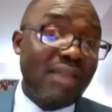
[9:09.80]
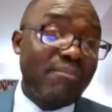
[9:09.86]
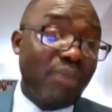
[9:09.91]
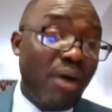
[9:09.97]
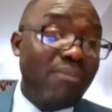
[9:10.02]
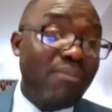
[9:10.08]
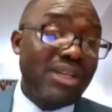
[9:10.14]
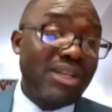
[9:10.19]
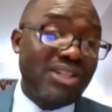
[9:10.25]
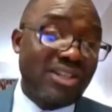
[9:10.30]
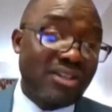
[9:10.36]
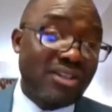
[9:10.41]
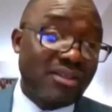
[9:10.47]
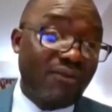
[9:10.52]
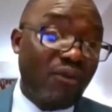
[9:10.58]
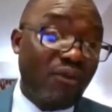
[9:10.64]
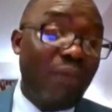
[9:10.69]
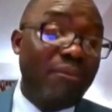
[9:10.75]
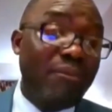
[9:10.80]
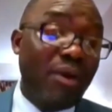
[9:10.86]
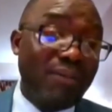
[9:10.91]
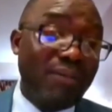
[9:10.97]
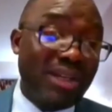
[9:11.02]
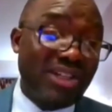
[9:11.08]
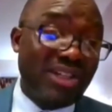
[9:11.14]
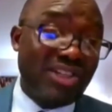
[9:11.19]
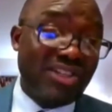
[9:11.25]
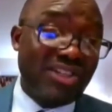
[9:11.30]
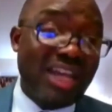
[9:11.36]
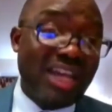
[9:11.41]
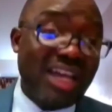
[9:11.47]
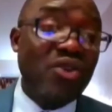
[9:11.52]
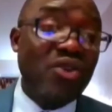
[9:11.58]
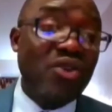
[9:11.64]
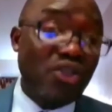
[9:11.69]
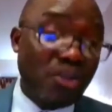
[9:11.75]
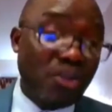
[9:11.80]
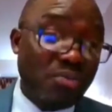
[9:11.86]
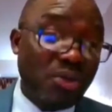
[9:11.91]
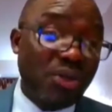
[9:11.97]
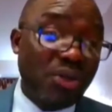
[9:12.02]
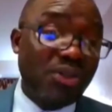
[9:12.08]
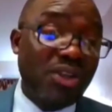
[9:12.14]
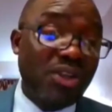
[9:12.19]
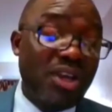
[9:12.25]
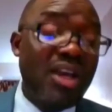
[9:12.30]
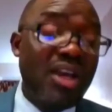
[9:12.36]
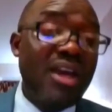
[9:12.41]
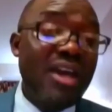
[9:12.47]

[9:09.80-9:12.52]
publishers, 4 publishers. That's Cosmos,